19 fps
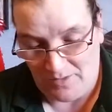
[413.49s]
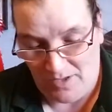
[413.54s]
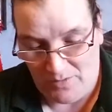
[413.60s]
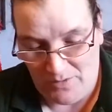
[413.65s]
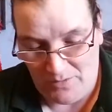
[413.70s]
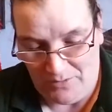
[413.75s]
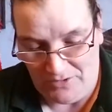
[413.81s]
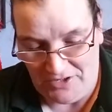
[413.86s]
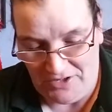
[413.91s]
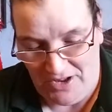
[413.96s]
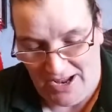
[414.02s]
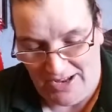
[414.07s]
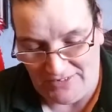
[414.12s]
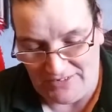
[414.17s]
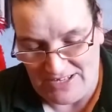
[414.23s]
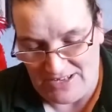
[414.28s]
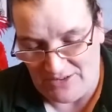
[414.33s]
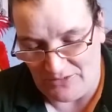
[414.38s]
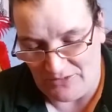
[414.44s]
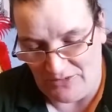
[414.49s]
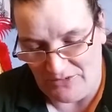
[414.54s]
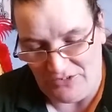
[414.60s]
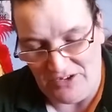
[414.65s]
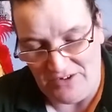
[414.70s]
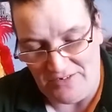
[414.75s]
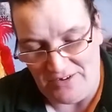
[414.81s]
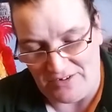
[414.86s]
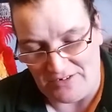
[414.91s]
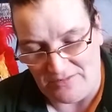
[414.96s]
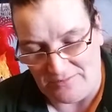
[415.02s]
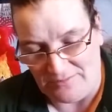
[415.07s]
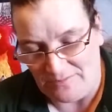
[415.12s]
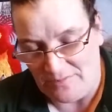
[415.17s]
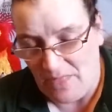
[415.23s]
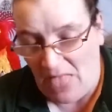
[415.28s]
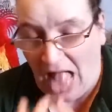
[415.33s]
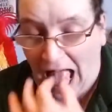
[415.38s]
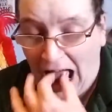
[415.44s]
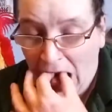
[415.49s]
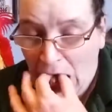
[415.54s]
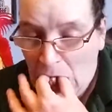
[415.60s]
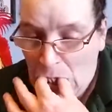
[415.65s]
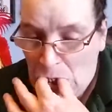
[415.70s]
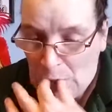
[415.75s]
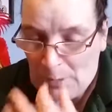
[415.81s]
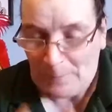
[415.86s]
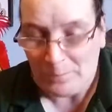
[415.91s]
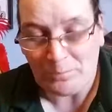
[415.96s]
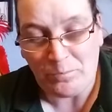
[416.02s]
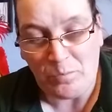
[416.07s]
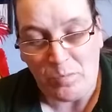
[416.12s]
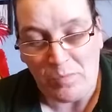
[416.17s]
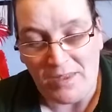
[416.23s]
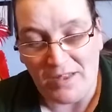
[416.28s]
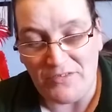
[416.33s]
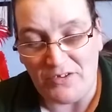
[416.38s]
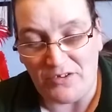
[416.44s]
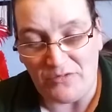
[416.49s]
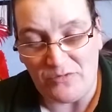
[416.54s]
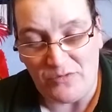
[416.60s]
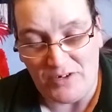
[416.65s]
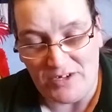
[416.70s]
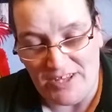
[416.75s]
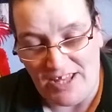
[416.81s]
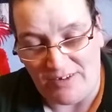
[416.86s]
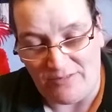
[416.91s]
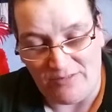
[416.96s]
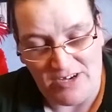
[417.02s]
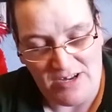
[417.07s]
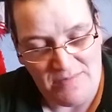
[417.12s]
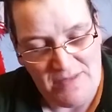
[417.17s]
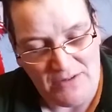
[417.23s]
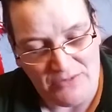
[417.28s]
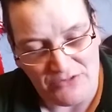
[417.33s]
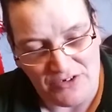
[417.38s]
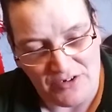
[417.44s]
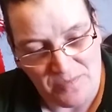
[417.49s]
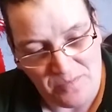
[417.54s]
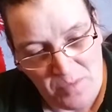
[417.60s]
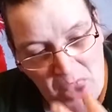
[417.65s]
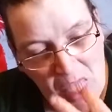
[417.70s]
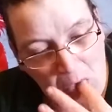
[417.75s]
And we want to know how to get on the series. And that really melted.